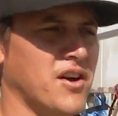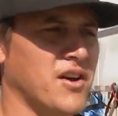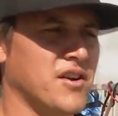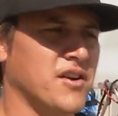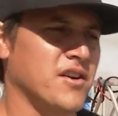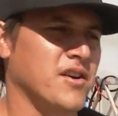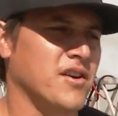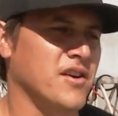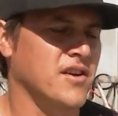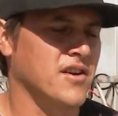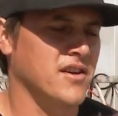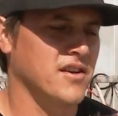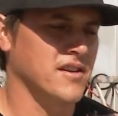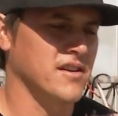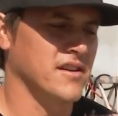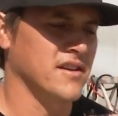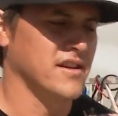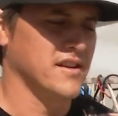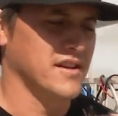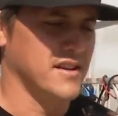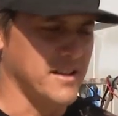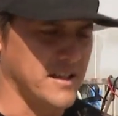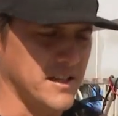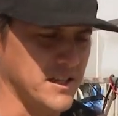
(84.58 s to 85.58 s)
daughter,
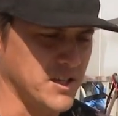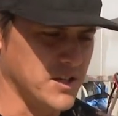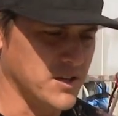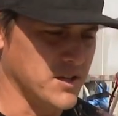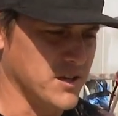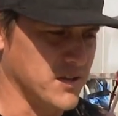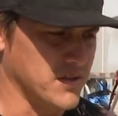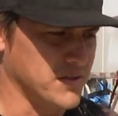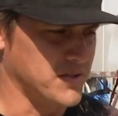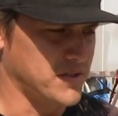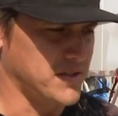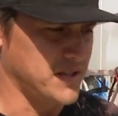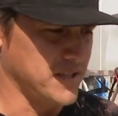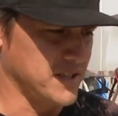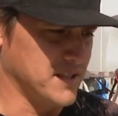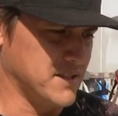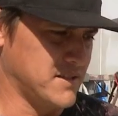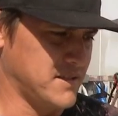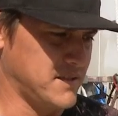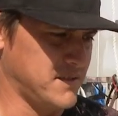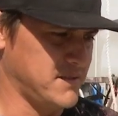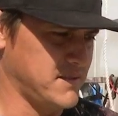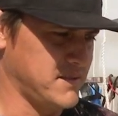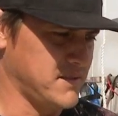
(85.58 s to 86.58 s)
and you know,
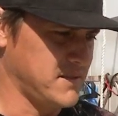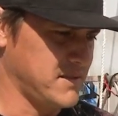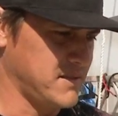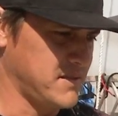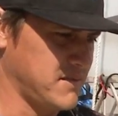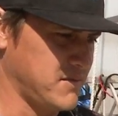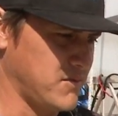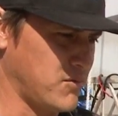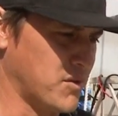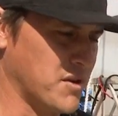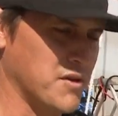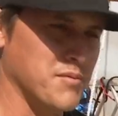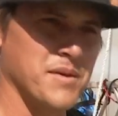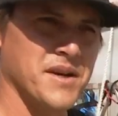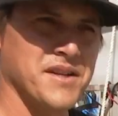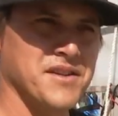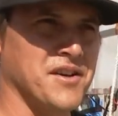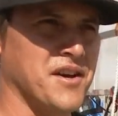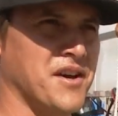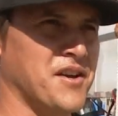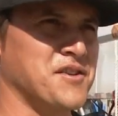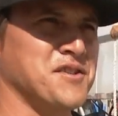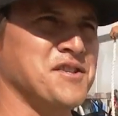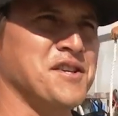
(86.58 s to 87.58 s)
she's one of
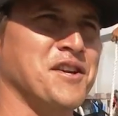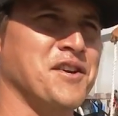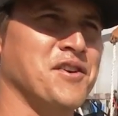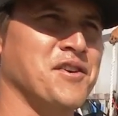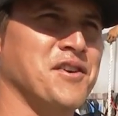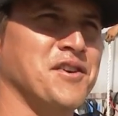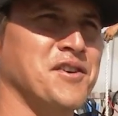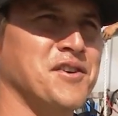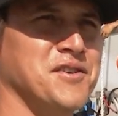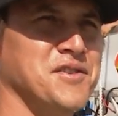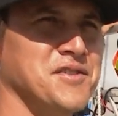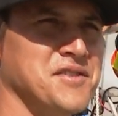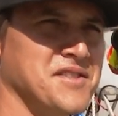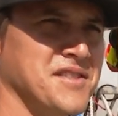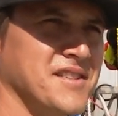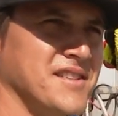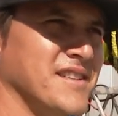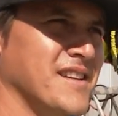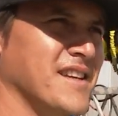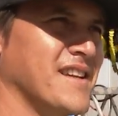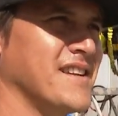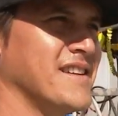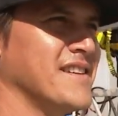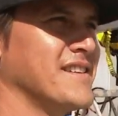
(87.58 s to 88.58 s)
my daughter's
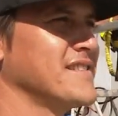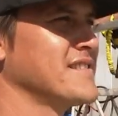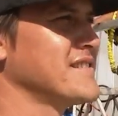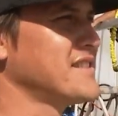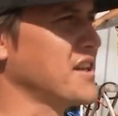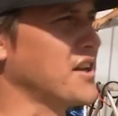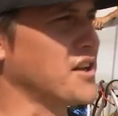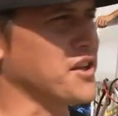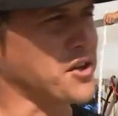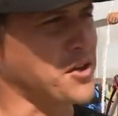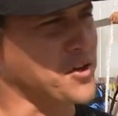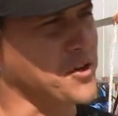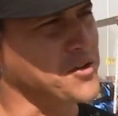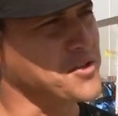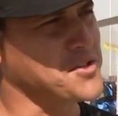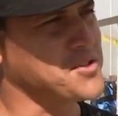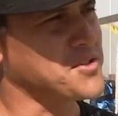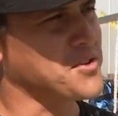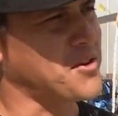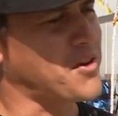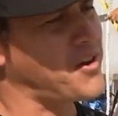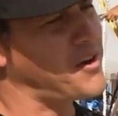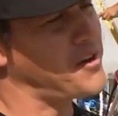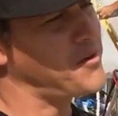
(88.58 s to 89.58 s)
heroes, and then telling
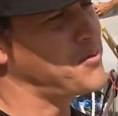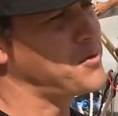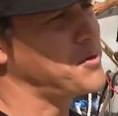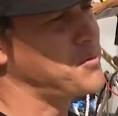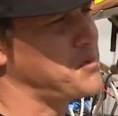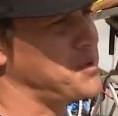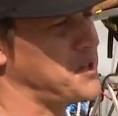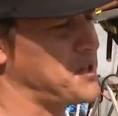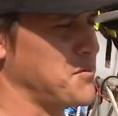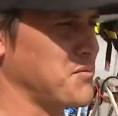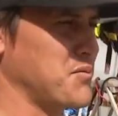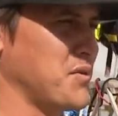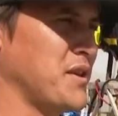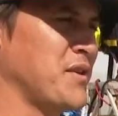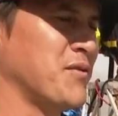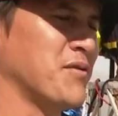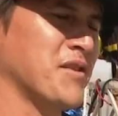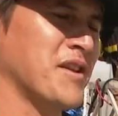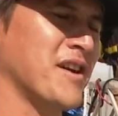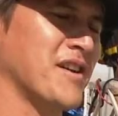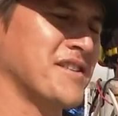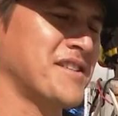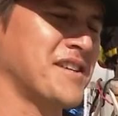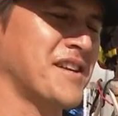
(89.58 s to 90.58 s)
her story wouldn't be
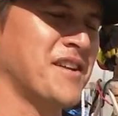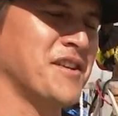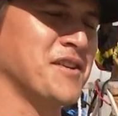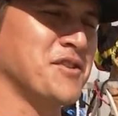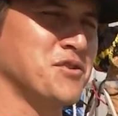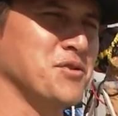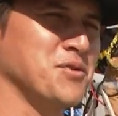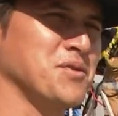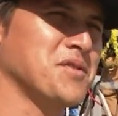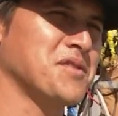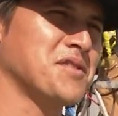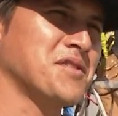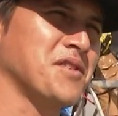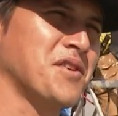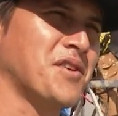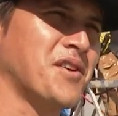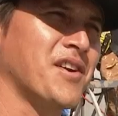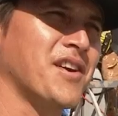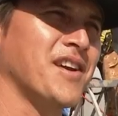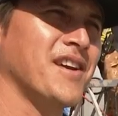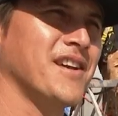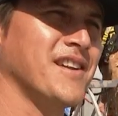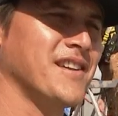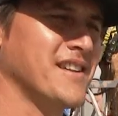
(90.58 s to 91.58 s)
complete without telling Duke's
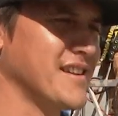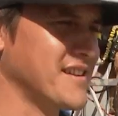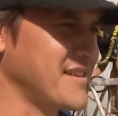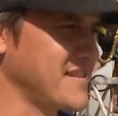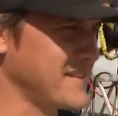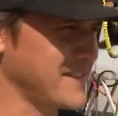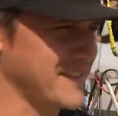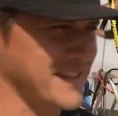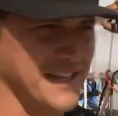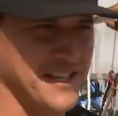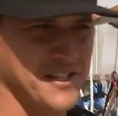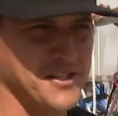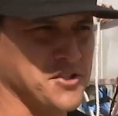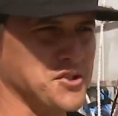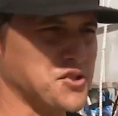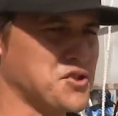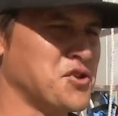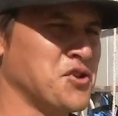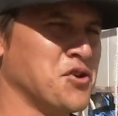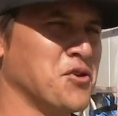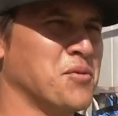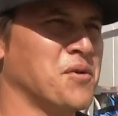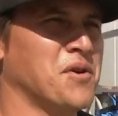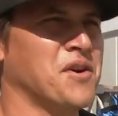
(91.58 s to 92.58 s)
story, and it
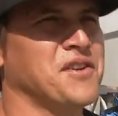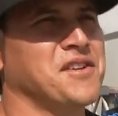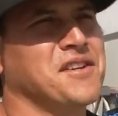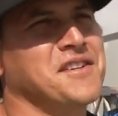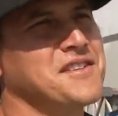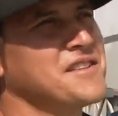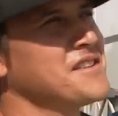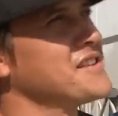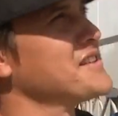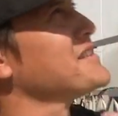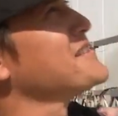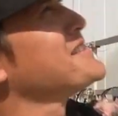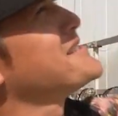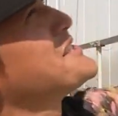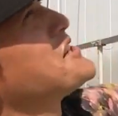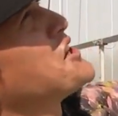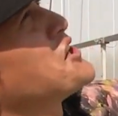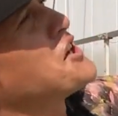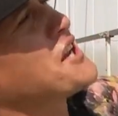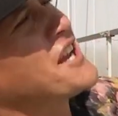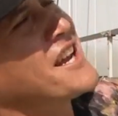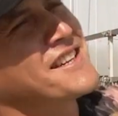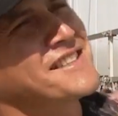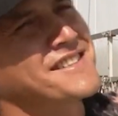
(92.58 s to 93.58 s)
just snowballed into this
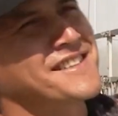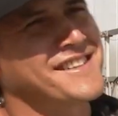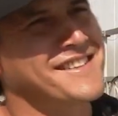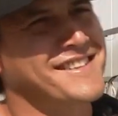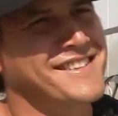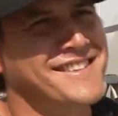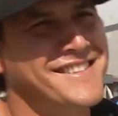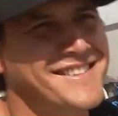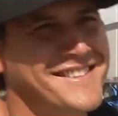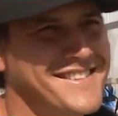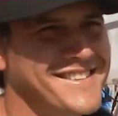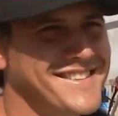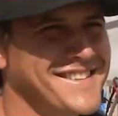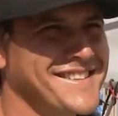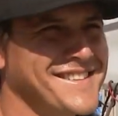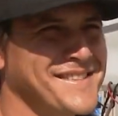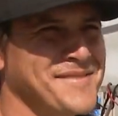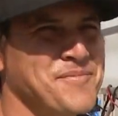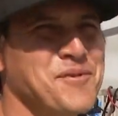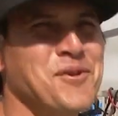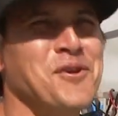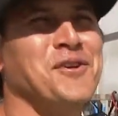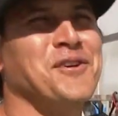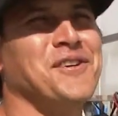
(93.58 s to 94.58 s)
gigantic
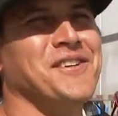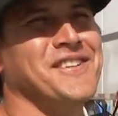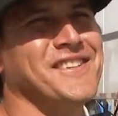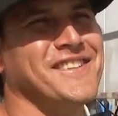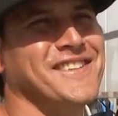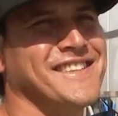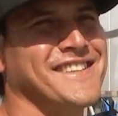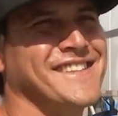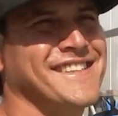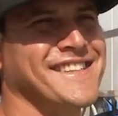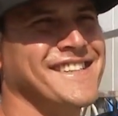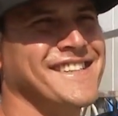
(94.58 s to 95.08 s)
mural.